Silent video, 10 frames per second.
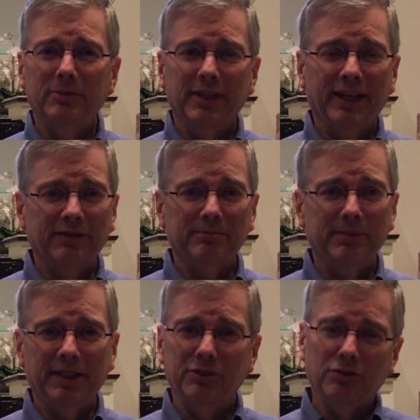We have
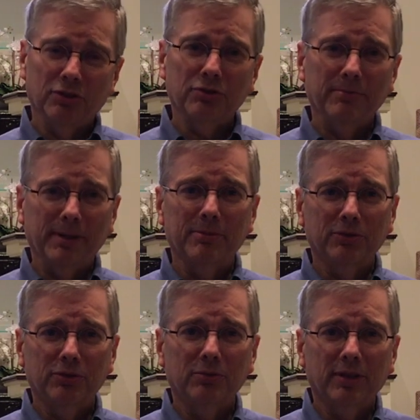many church
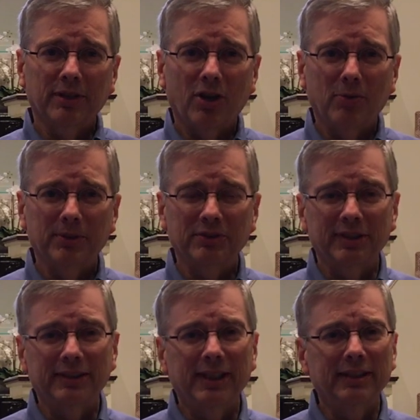members who are always
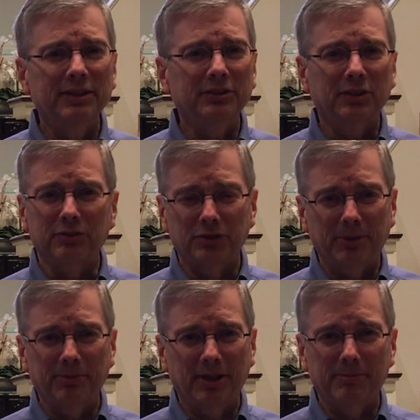in attendance. And there's
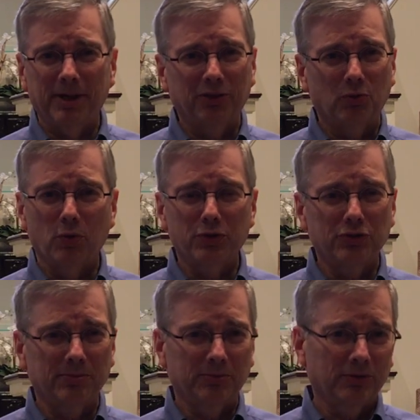something about the
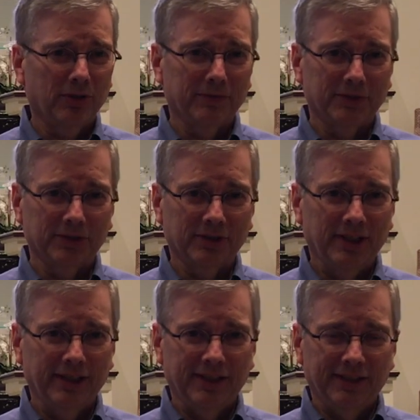worship service
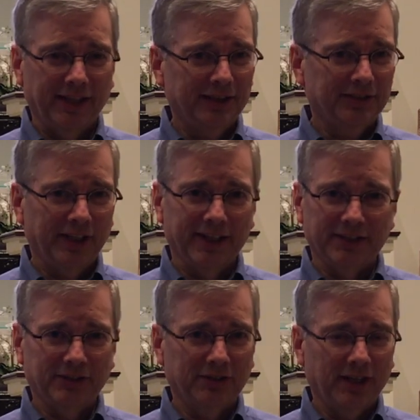that's
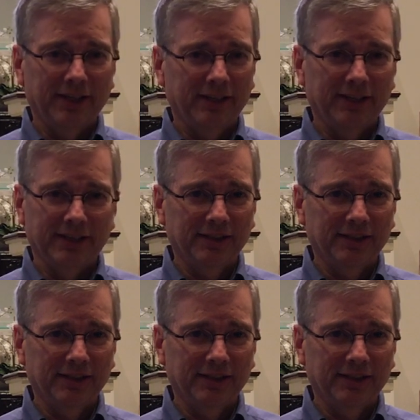exciting.